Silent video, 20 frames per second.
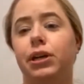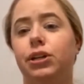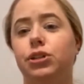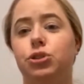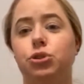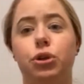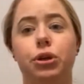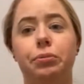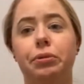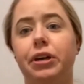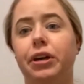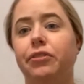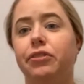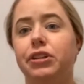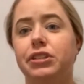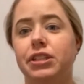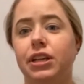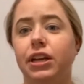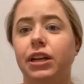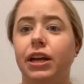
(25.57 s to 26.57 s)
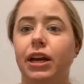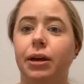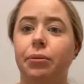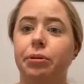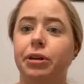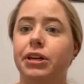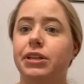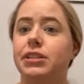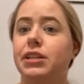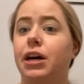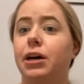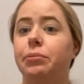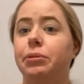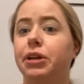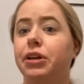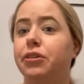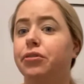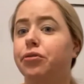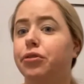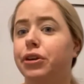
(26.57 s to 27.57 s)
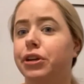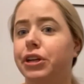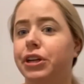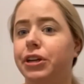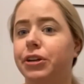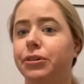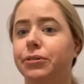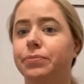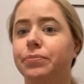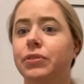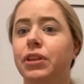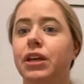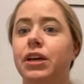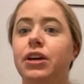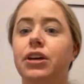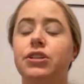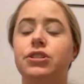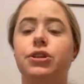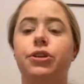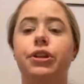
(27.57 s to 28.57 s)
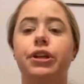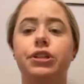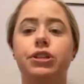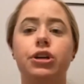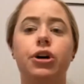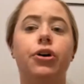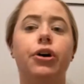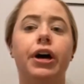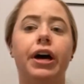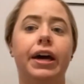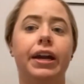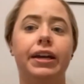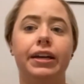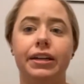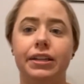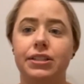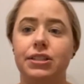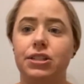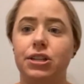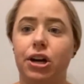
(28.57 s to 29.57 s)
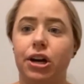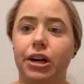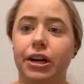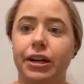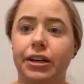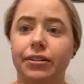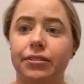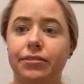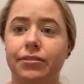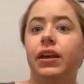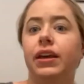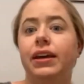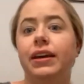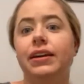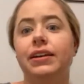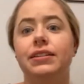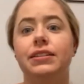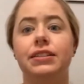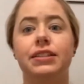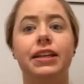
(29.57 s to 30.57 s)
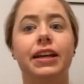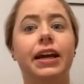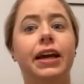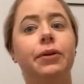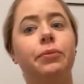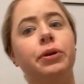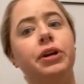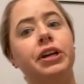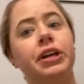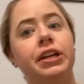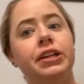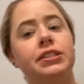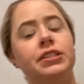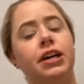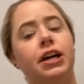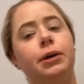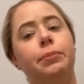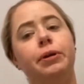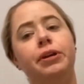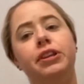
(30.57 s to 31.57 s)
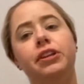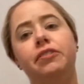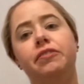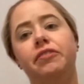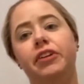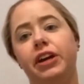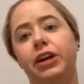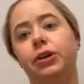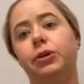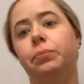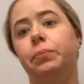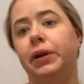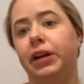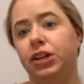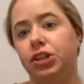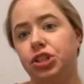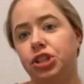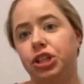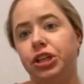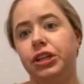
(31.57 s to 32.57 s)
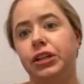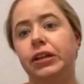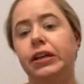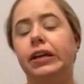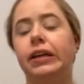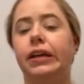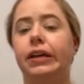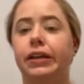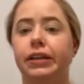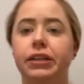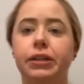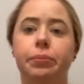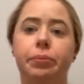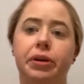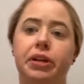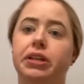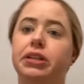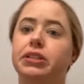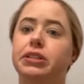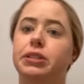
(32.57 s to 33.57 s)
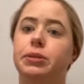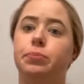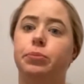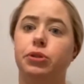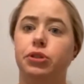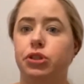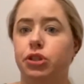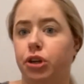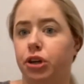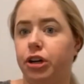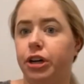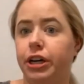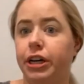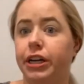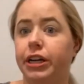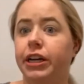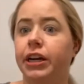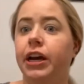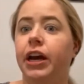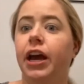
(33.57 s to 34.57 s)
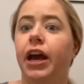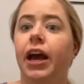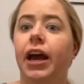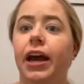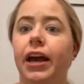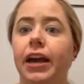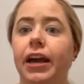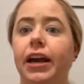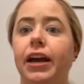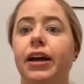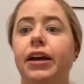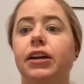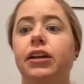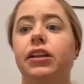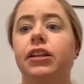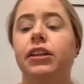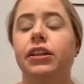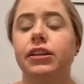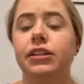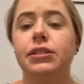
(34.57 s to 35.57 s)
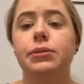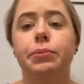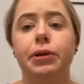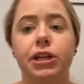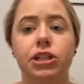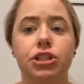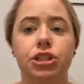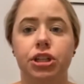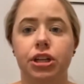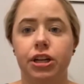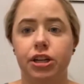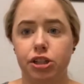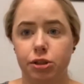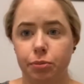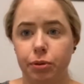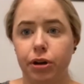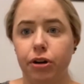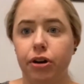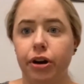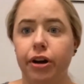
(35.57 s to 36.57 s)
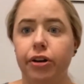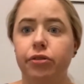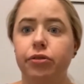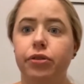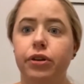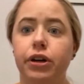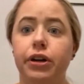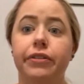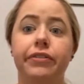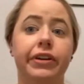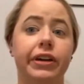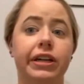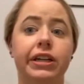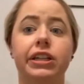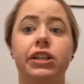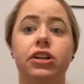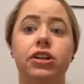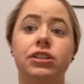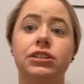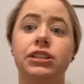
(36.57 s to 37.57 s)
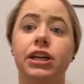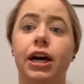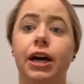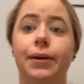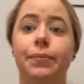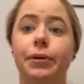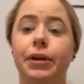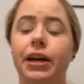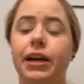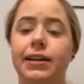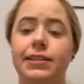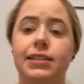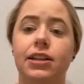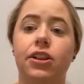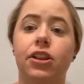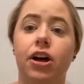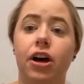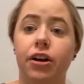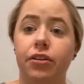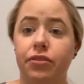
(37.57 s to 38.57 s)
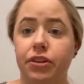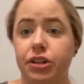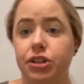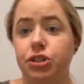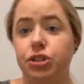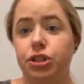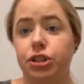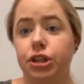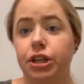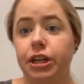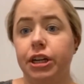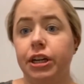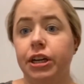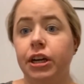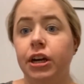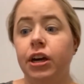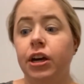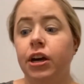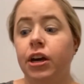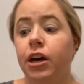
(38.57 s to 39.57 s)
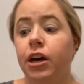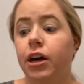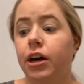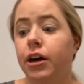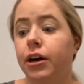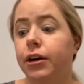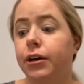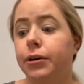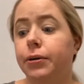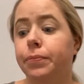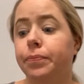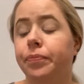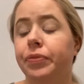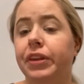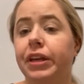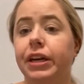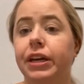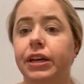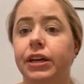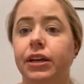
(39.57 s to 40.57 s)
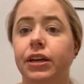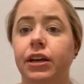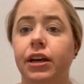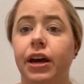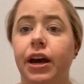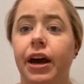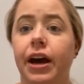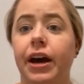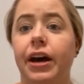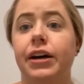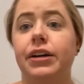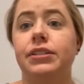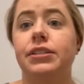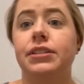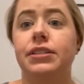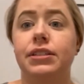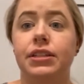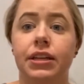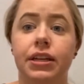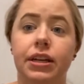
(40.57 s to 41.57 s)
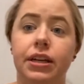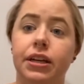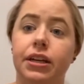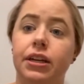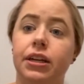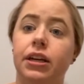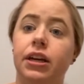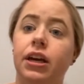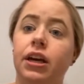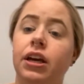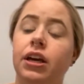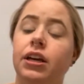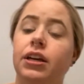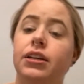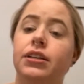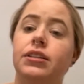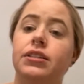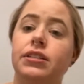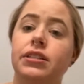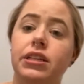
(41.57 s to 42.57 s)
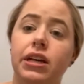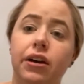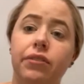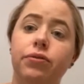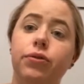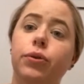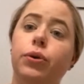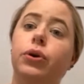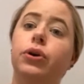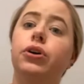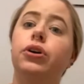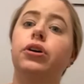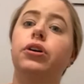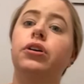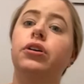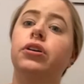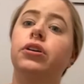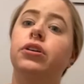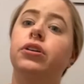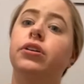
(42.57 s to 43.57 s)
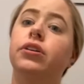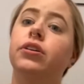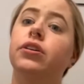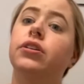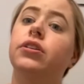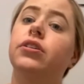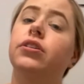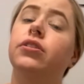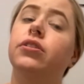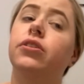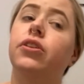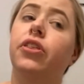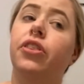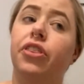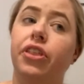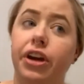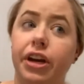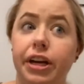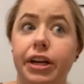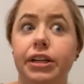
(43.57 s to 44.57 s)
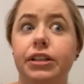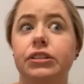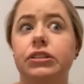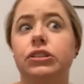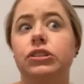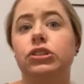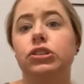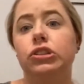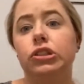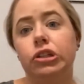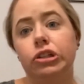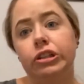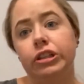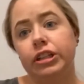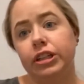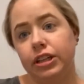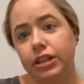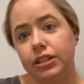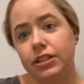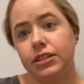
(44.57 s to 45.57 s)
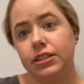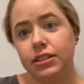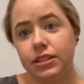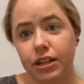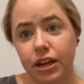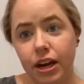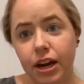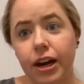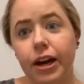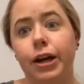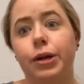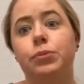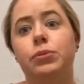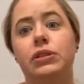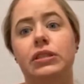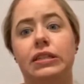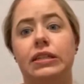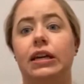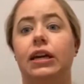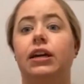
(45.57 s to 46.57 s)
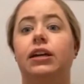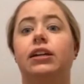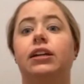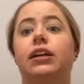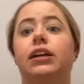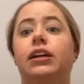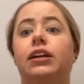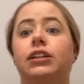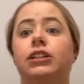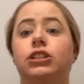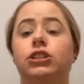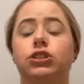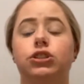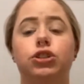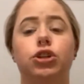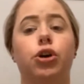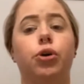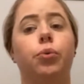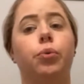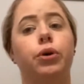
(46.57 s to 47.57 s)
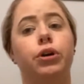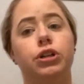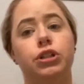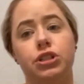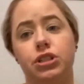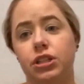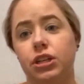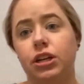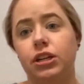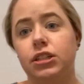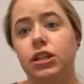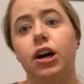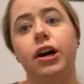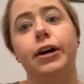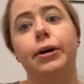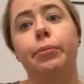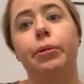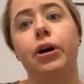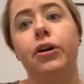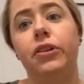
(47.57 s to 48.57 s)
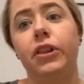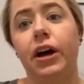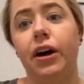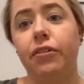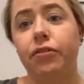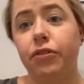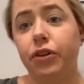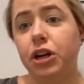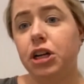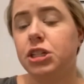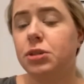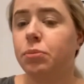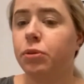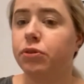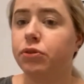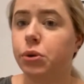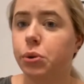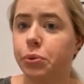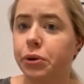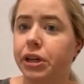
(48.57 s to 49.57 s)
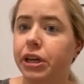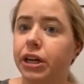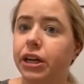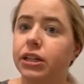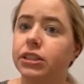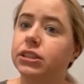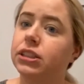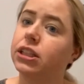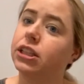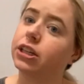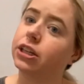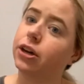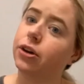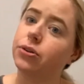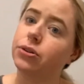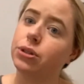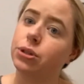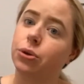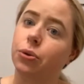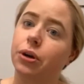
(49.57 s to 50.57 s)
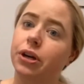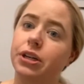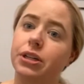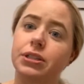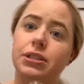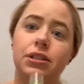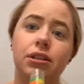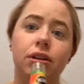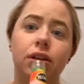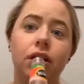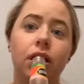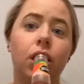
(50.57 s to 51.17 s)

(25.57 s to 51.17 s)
join me every Sunday because I'm here for you. So let's go ahead and get started. Today we're going to talk about the Vail Mansion in Independence, Missouri. And this mansion has been around for a very long time and it has a lot of history. It has seen several things during its time standing. So we're just going to talk about that first before we get into the ghost stories.